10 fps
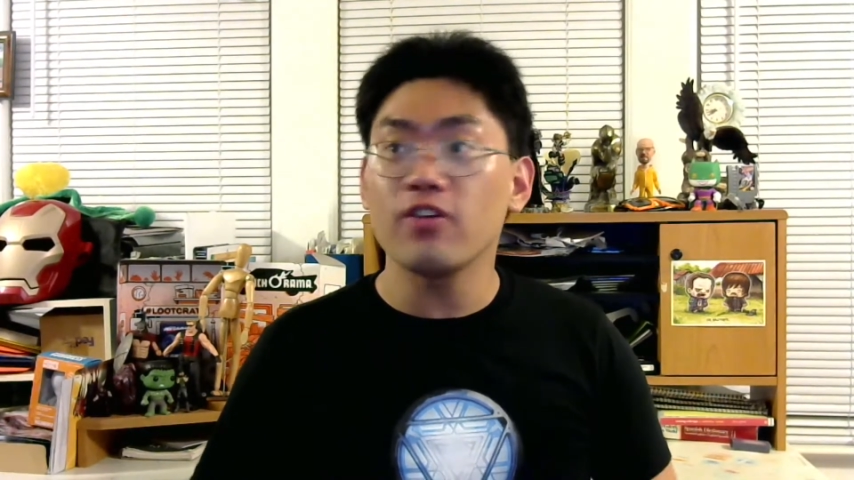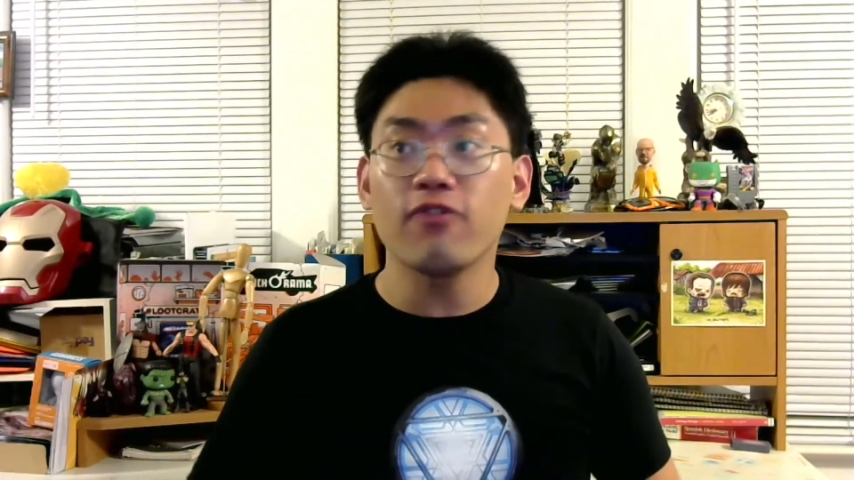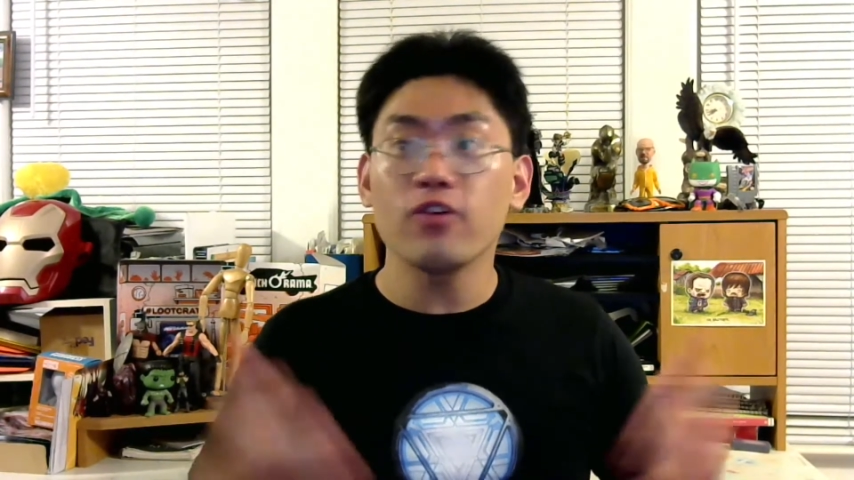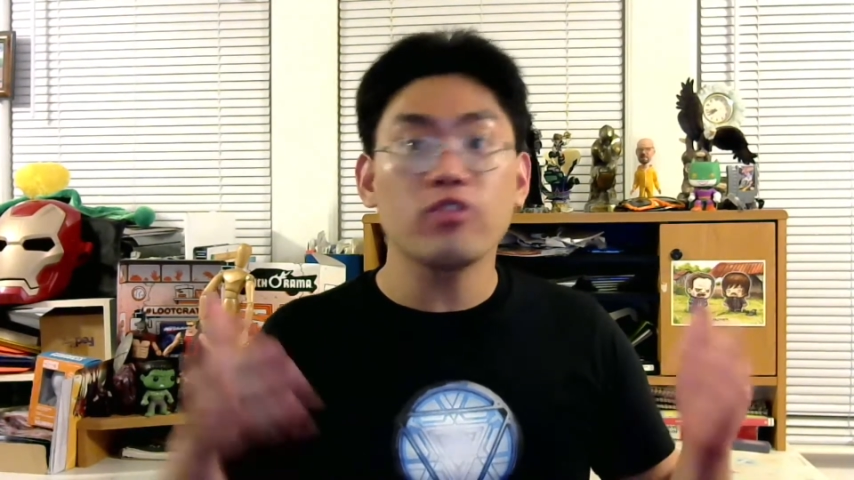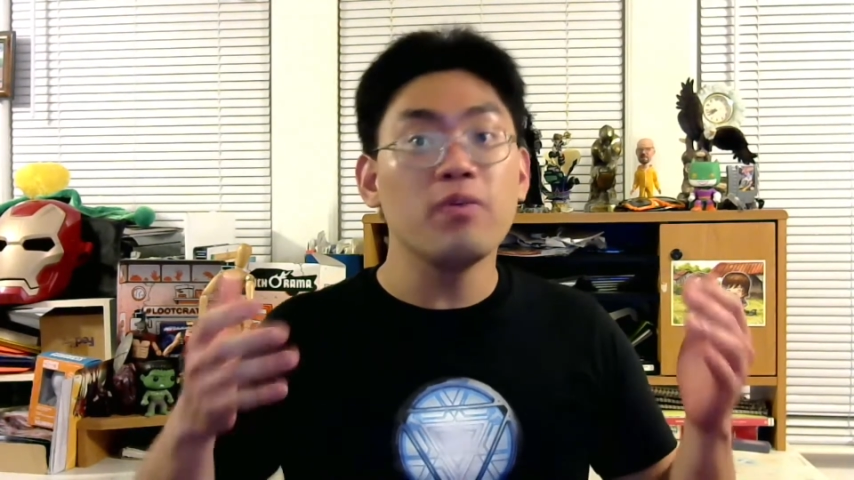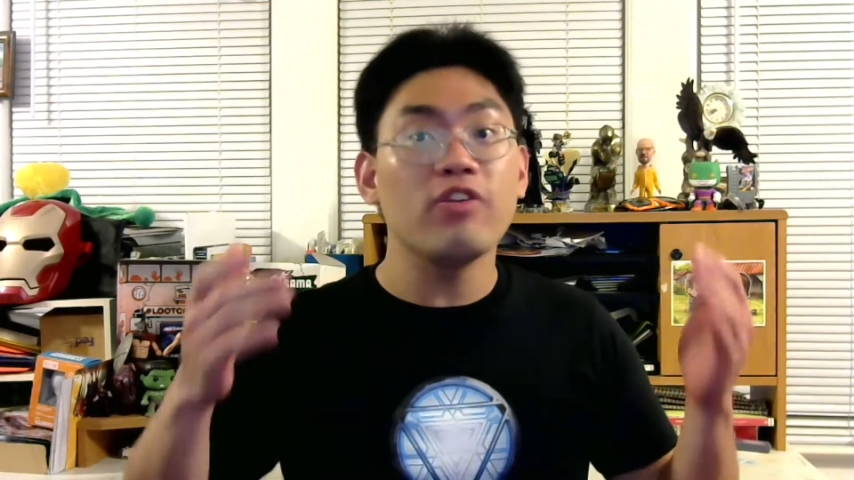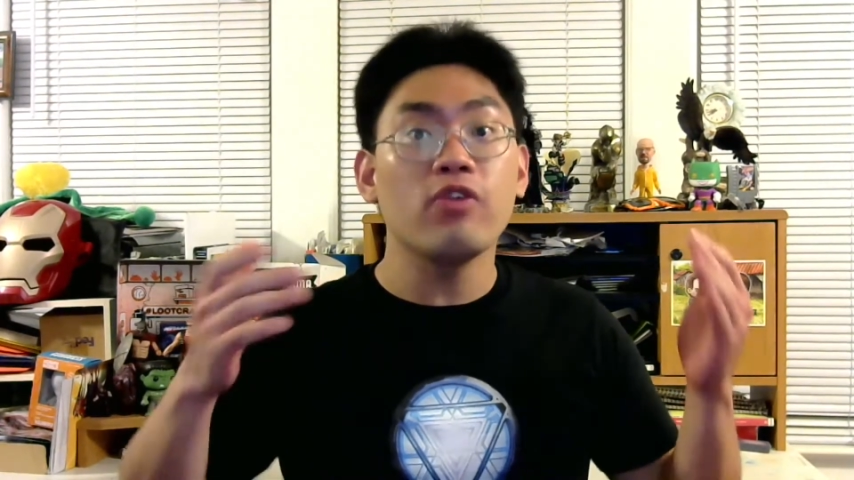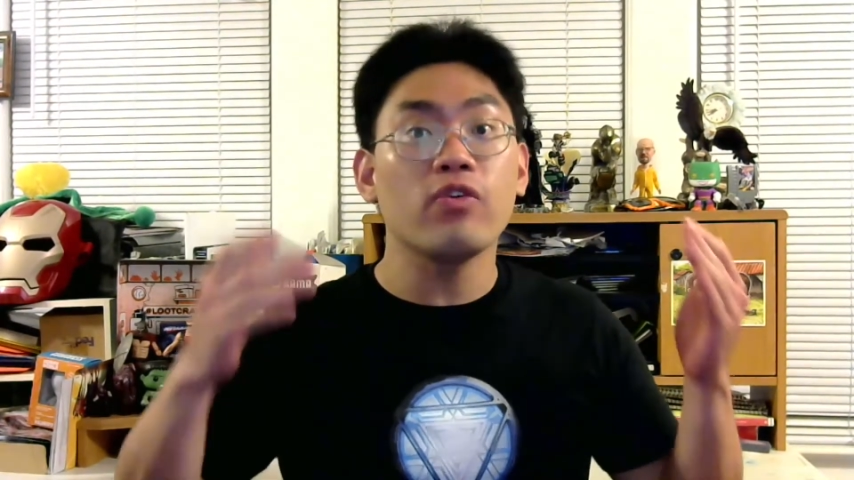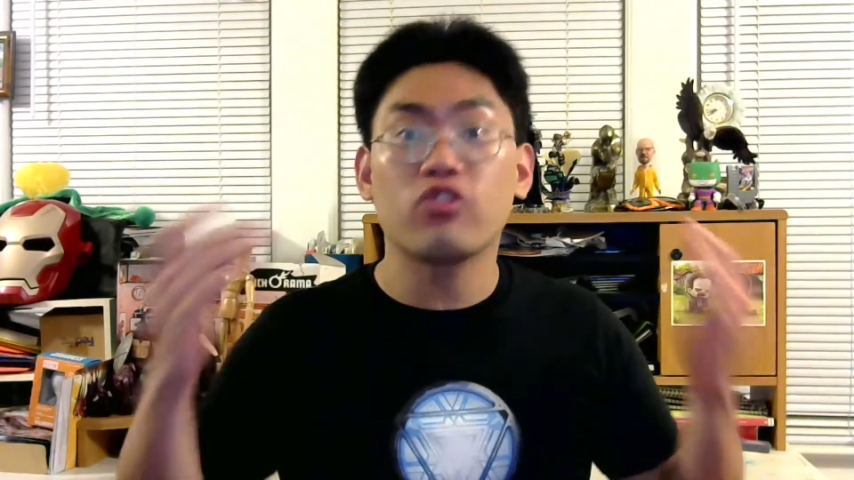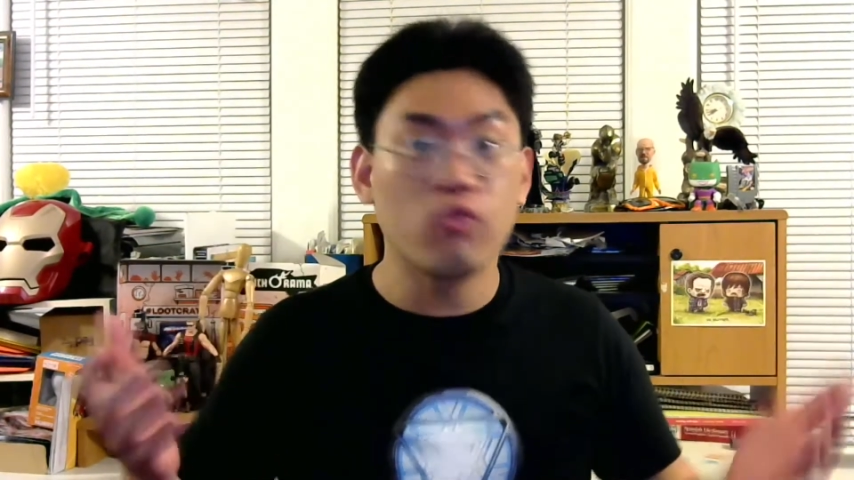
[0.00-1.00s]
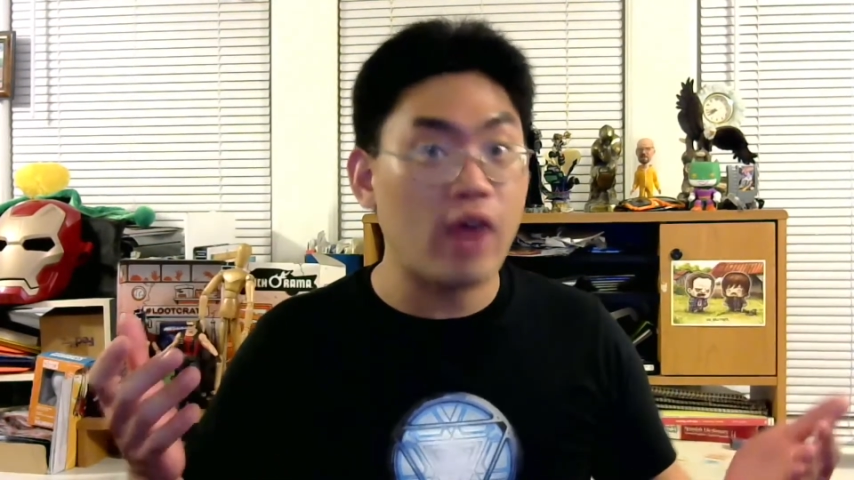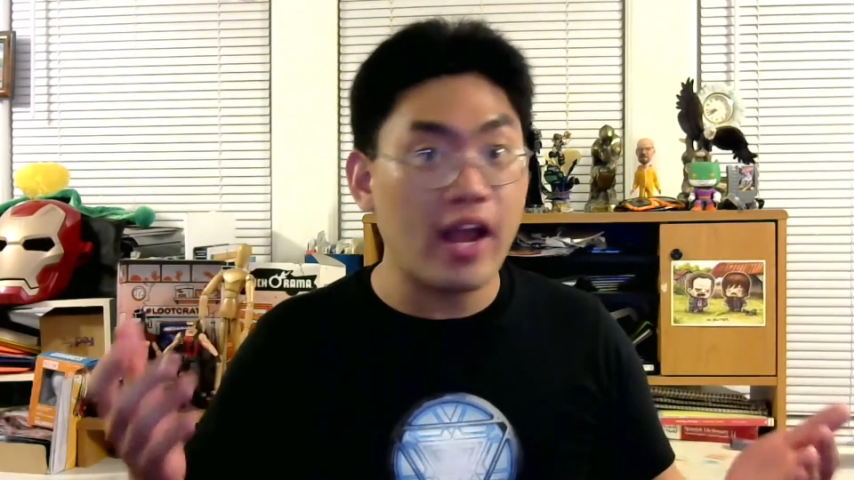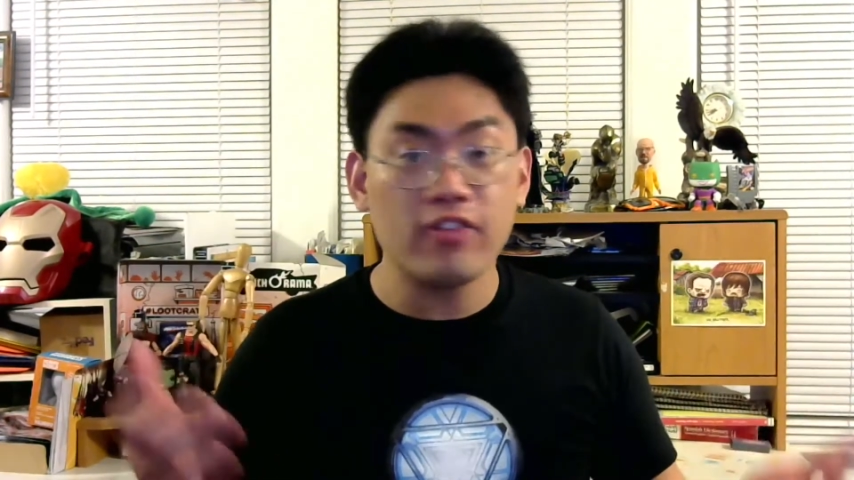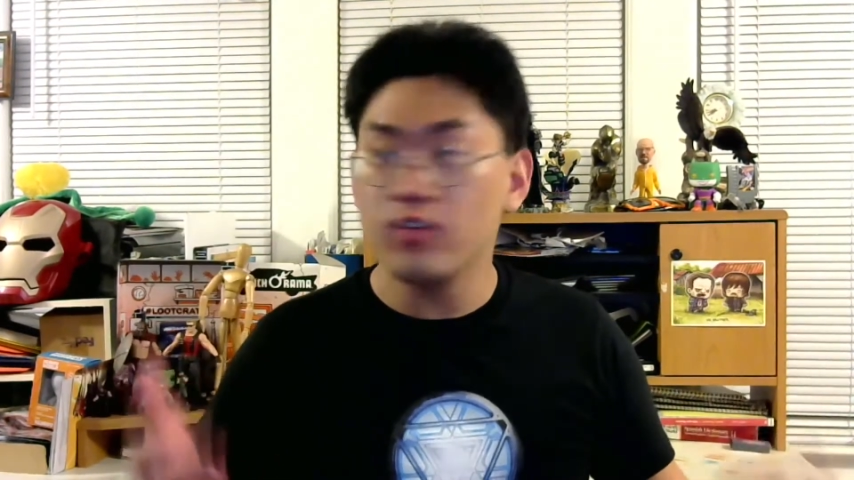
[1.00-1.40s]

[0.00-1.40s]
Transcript: the first movie was great,